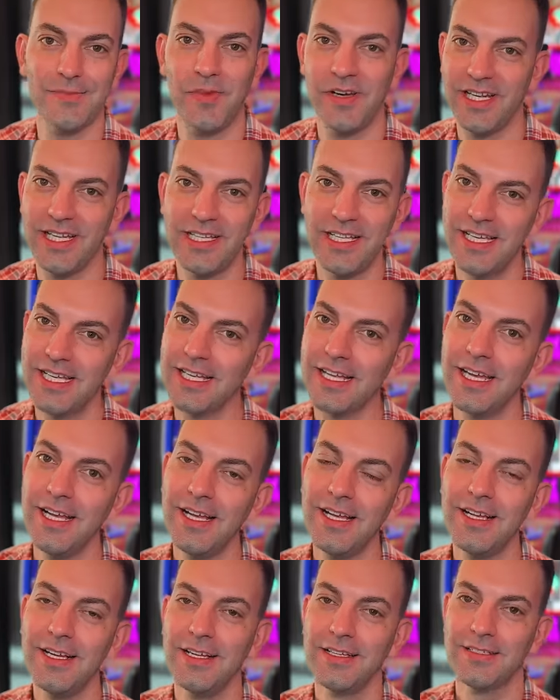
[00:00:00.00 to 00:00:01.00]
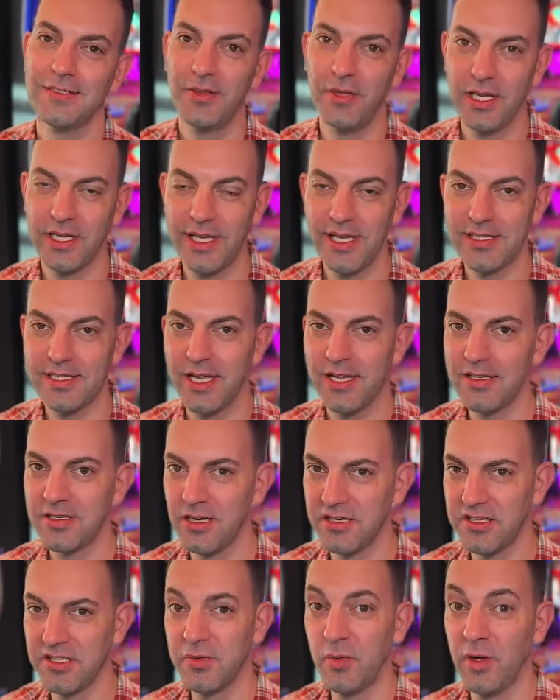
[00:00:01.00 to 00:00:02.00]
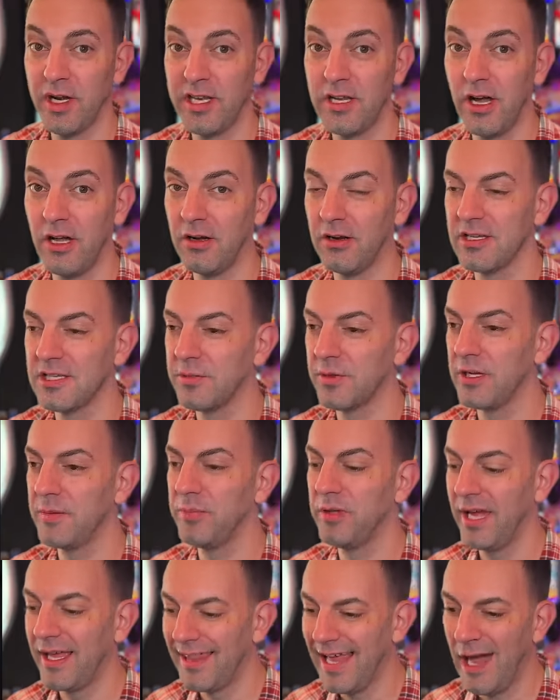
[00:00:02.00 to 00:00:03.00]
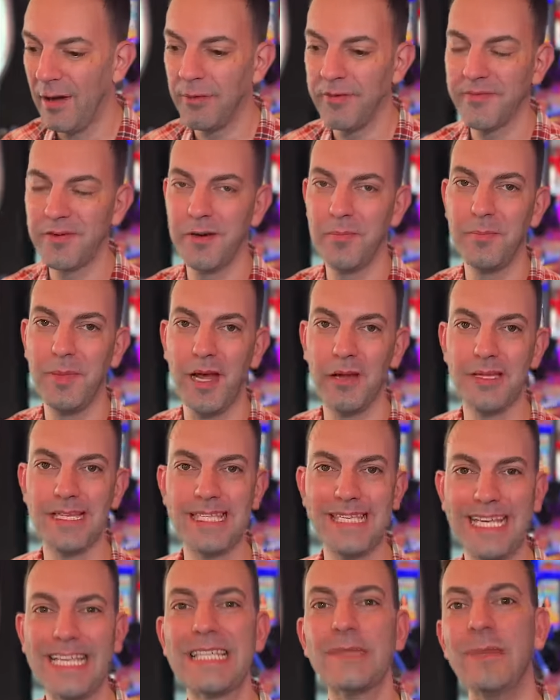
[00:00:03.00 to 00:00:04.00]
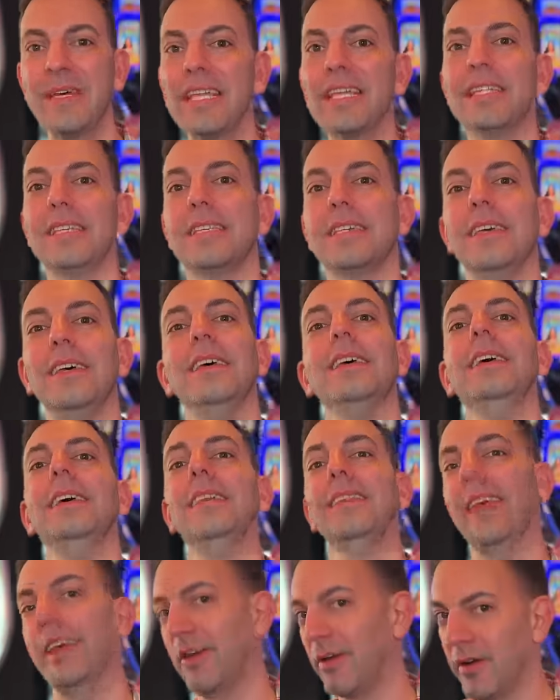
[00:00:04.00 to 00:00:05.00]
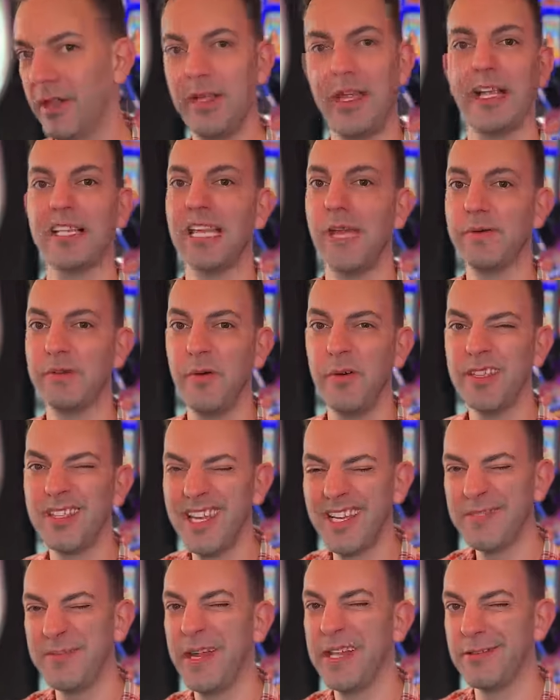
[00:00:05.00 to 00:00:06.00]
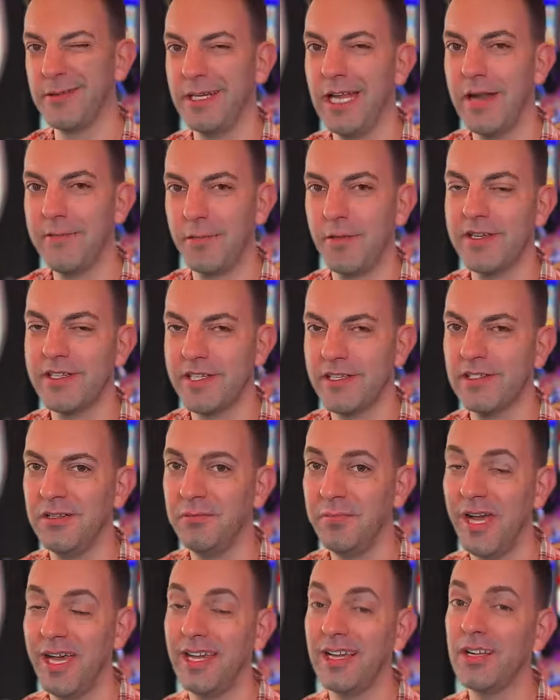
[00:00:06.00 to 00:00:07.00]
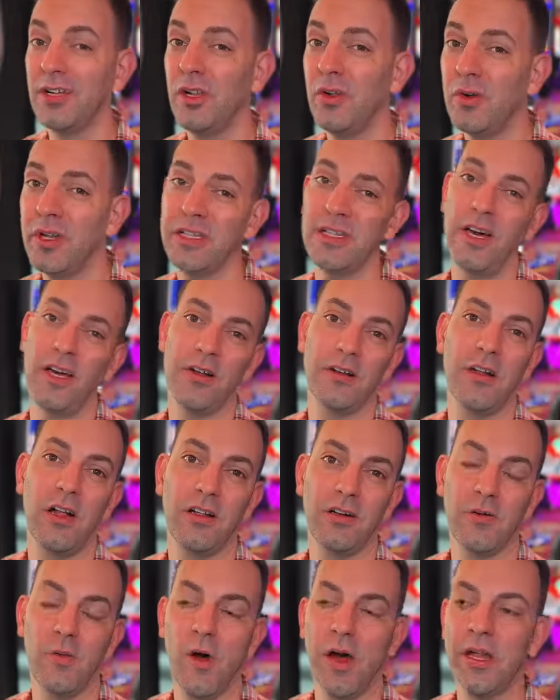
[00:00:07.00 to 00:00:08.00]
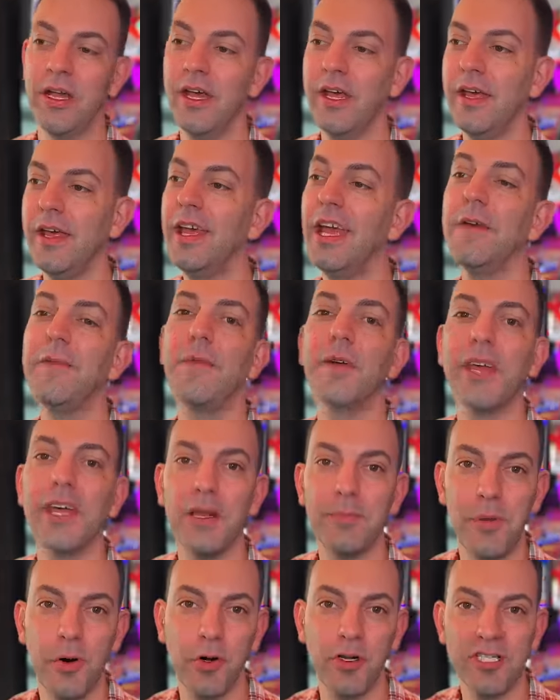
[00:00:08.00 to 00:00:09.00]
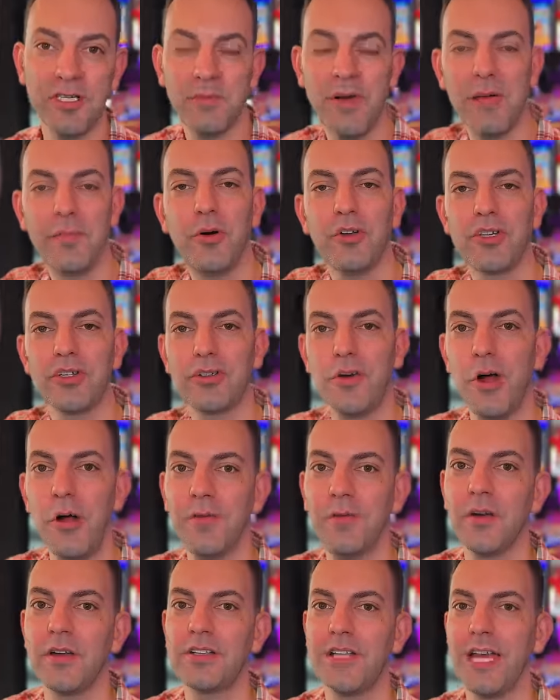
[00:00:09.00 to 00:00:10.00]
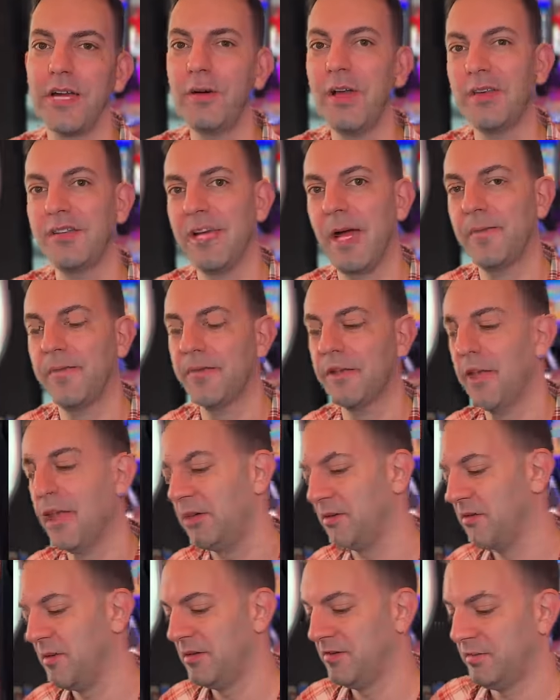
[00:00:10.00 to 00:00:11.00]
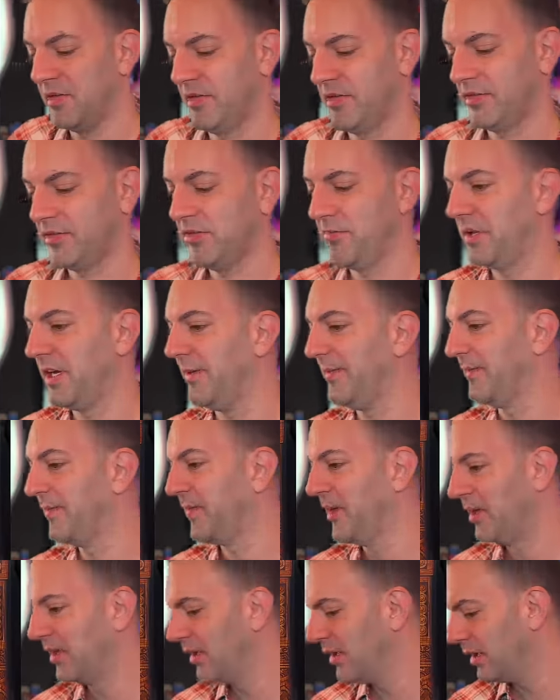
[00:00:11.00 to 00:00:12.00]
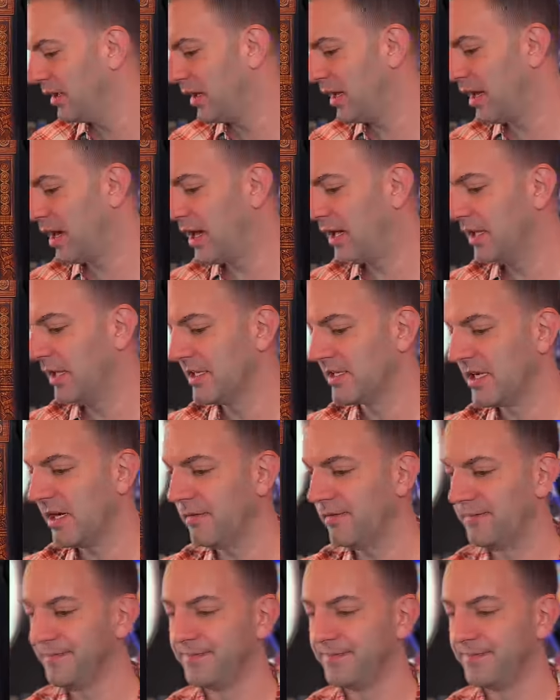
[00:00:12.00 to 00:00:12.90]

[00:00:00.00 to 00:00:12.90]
money link. So like I said, it starts at $20. We're gonna play that one for about six minutes, then go to the next game. So about six minutes on every single bet, including the $100 one. If we get a bonus, it might push us over and take away time from the other one, but so be it. Uh, let's go.